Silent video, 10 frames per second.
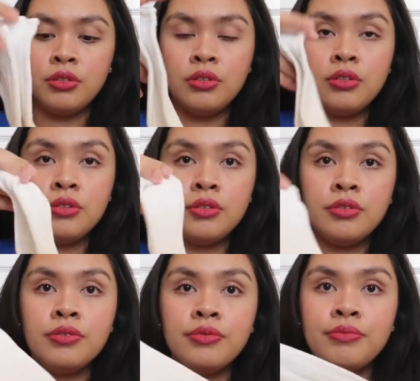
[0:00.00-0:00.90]

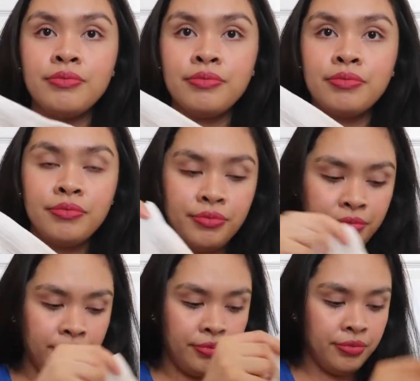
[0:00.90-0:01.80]

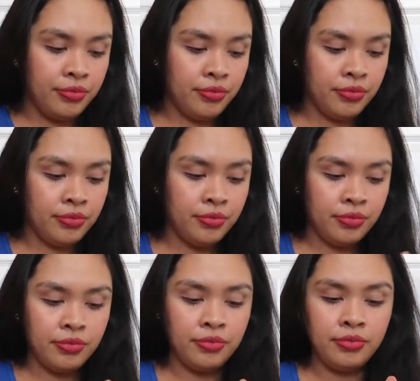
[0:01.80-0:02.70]

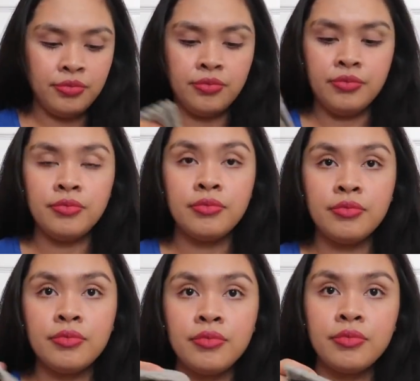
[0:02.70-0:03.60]

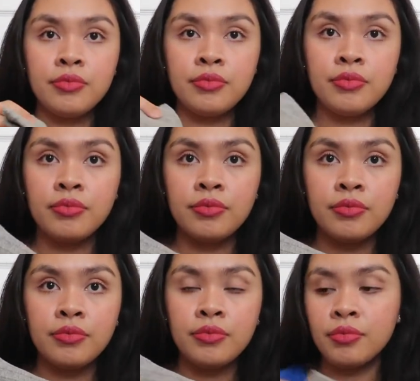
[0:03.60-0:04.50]

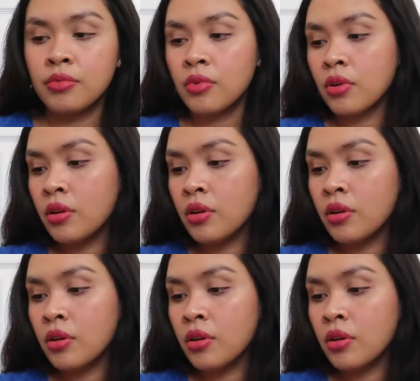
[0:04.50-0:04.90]
Nothing is said.